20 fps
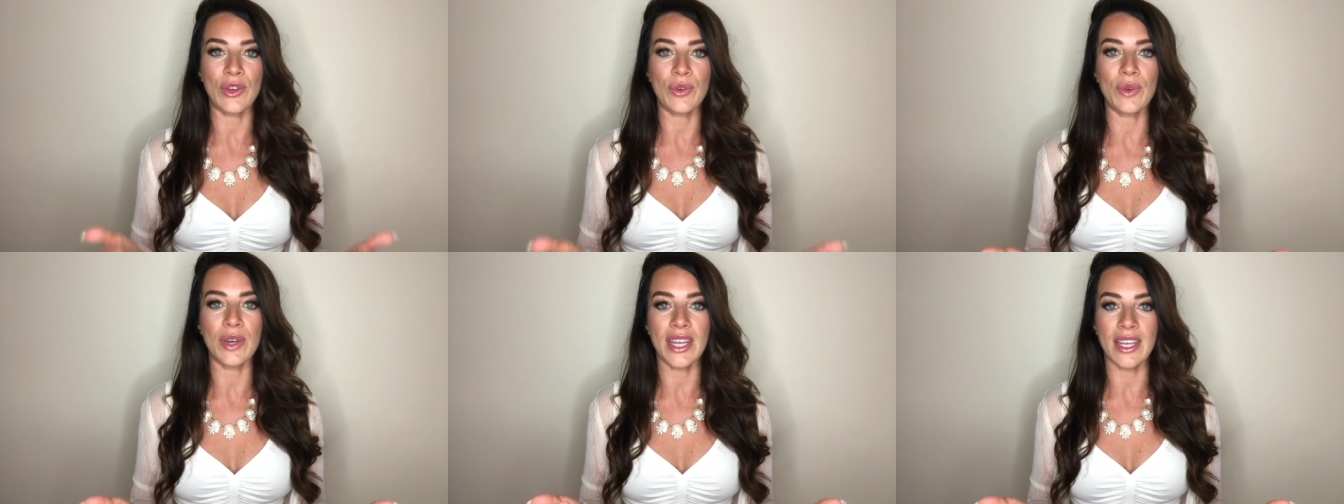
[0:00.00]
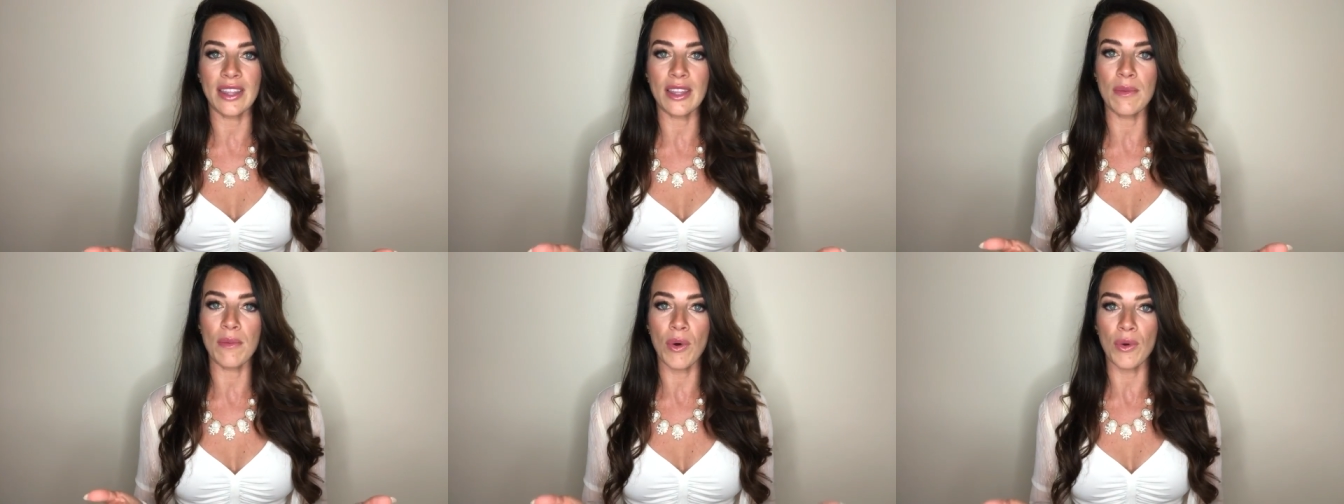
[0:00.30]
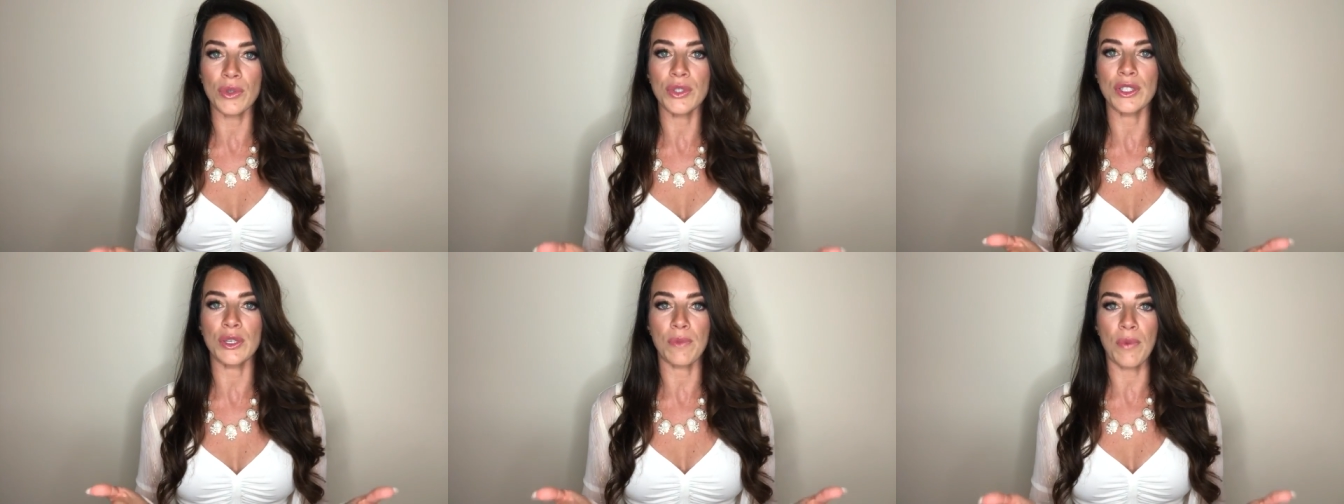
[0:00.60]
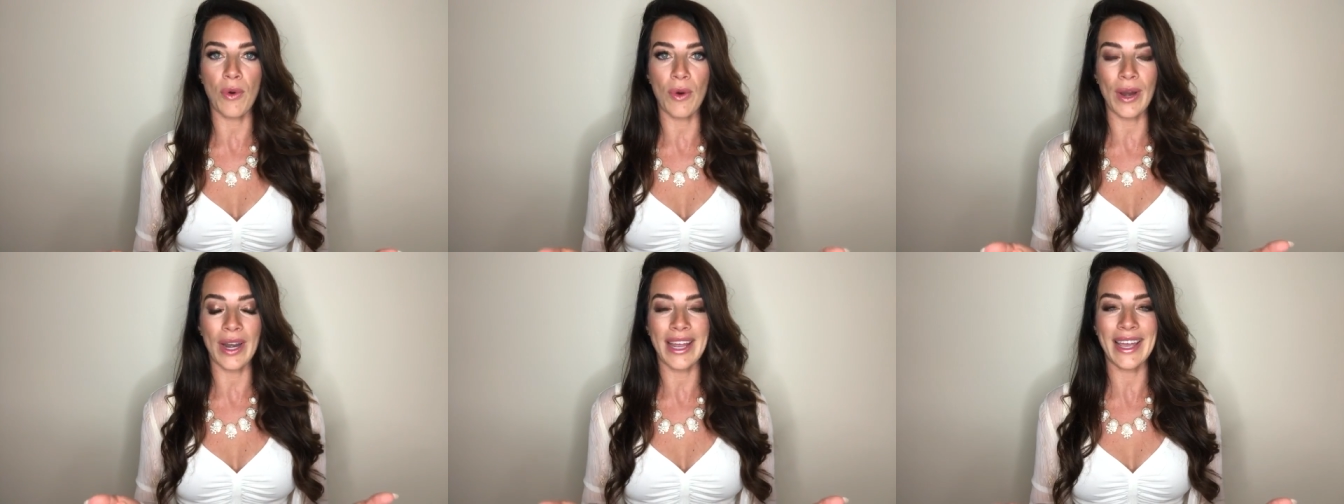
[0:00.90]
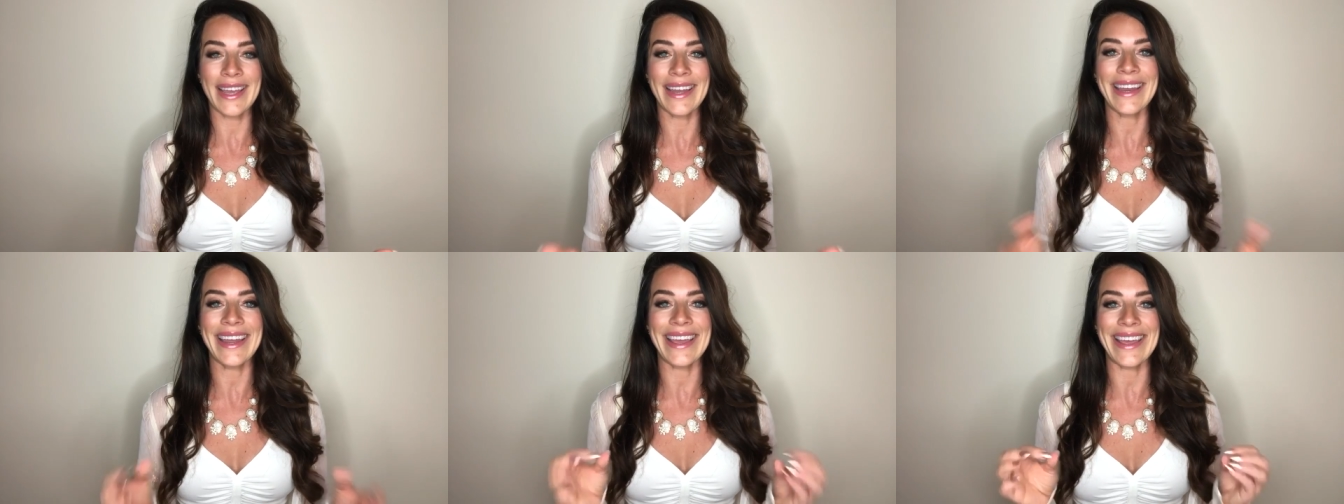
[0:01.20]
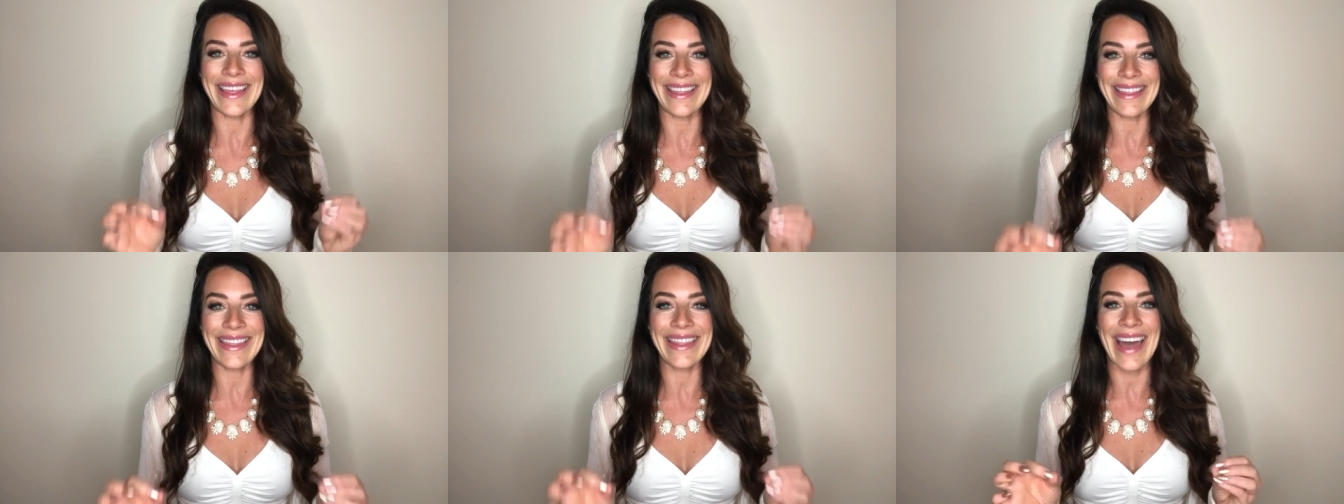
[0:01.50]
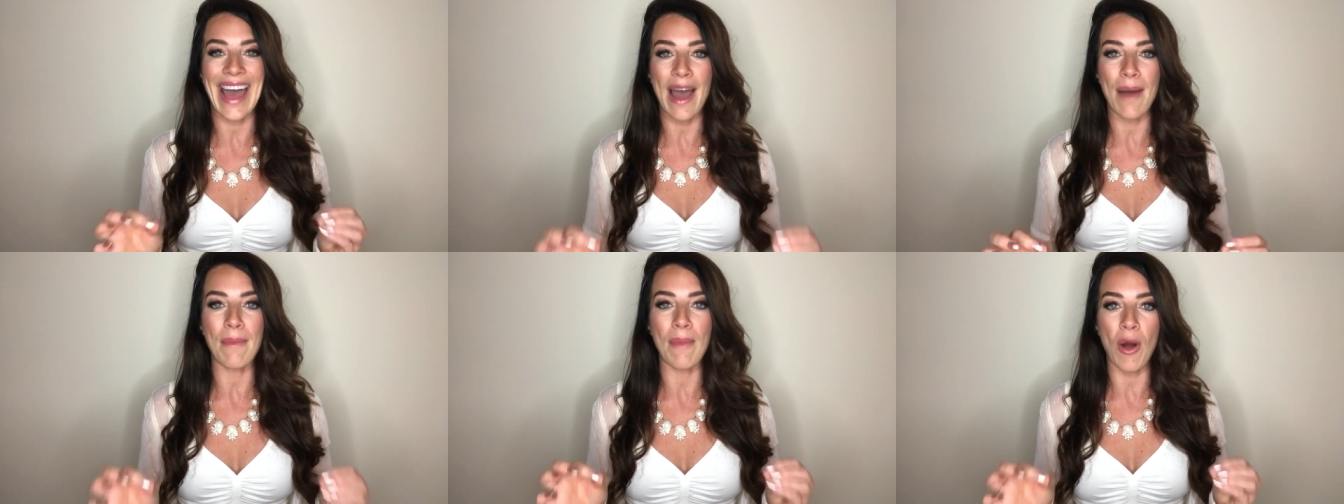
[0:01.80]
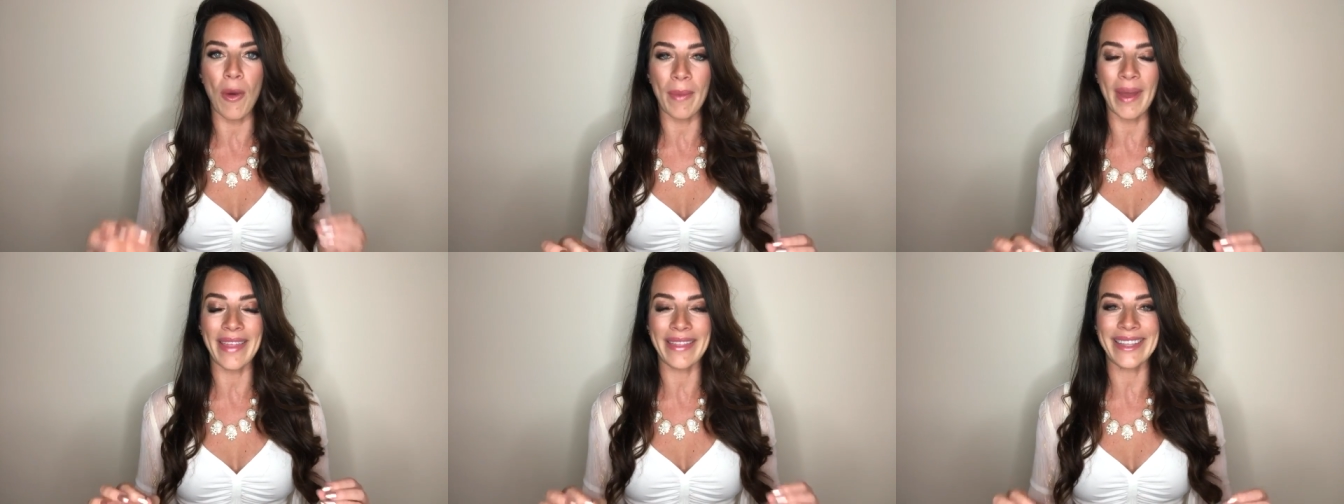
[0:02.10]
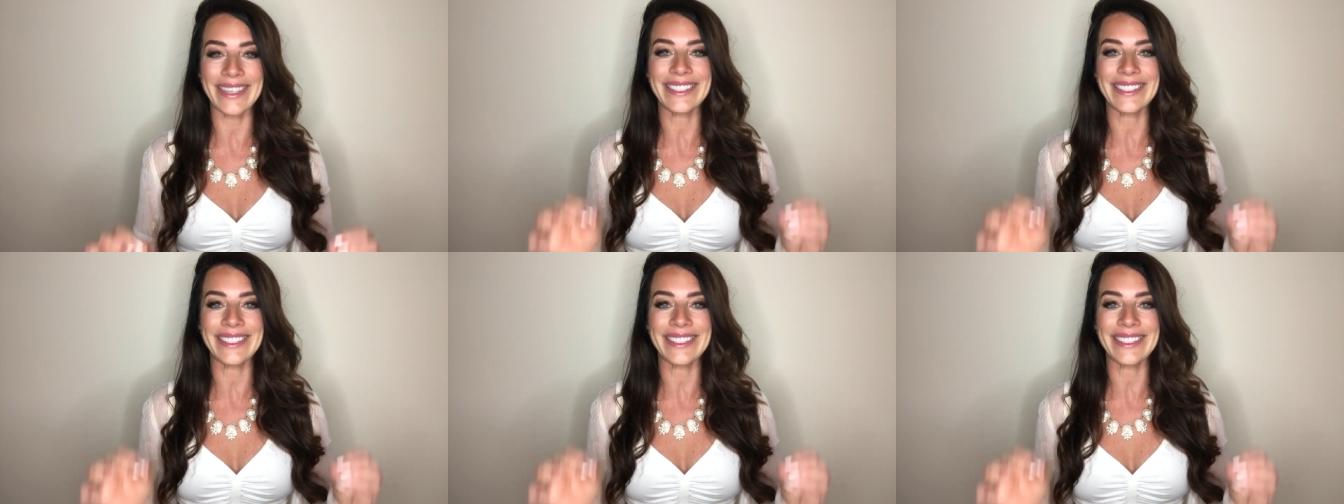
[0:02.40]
you need the most support in that moment.